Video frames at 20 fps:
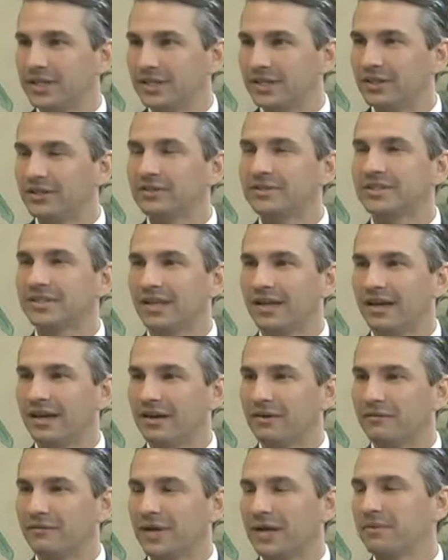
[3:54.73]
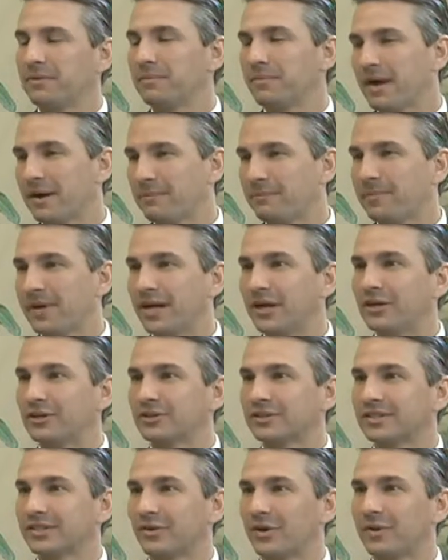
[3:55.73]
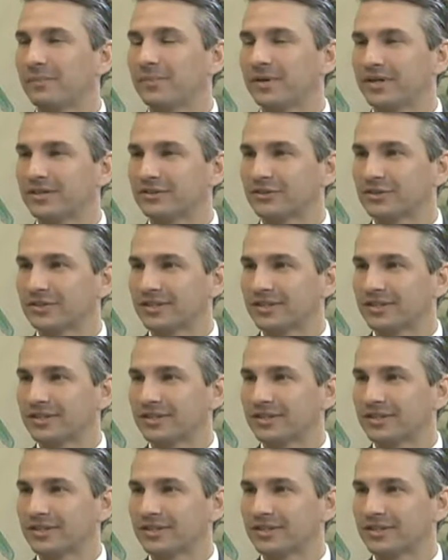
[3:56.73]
We do. Family, my parents and grandparents